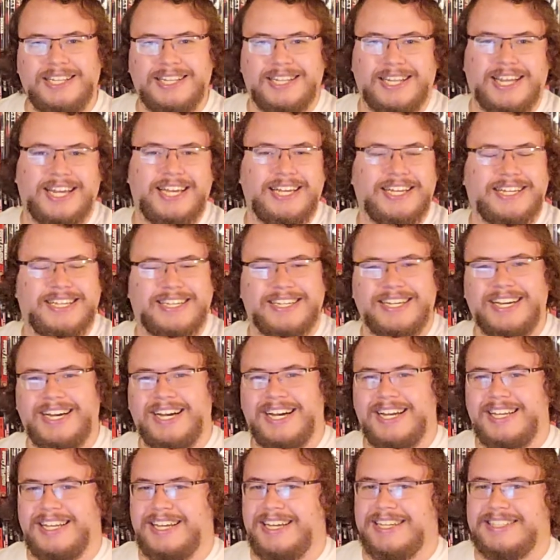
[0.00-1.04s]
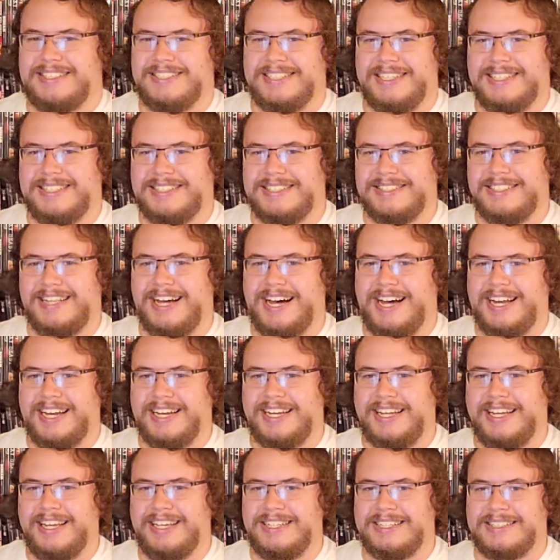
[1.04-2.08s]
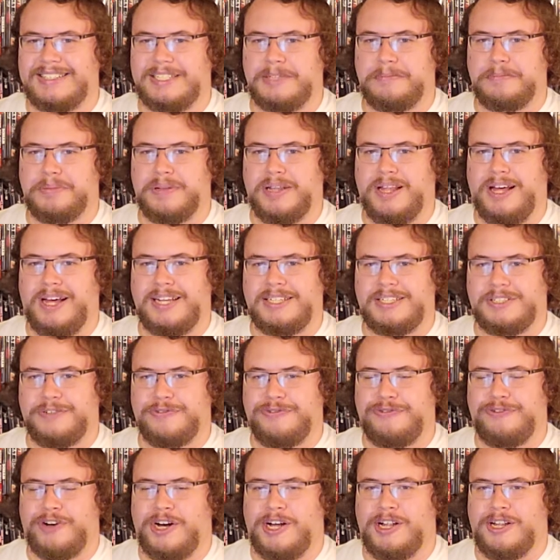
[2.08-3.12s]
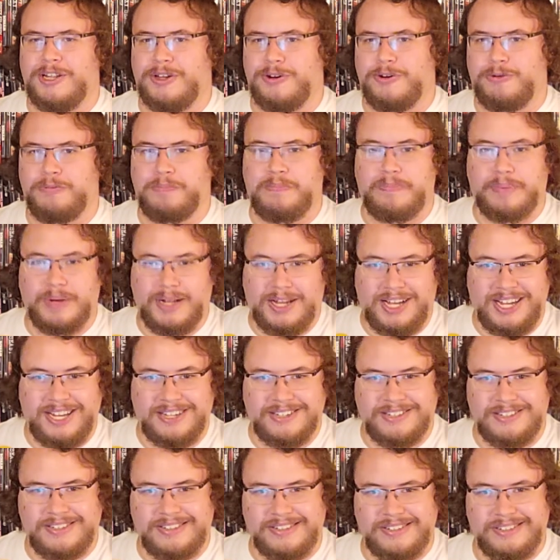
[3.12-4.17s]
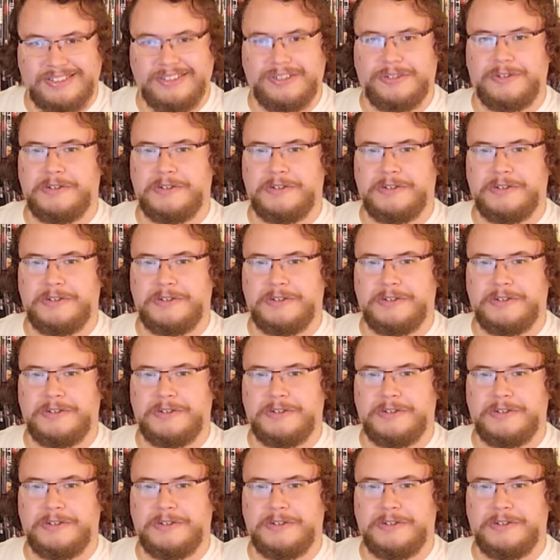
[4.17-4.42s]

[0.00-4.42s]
like it's it's not an easy plot to follow, but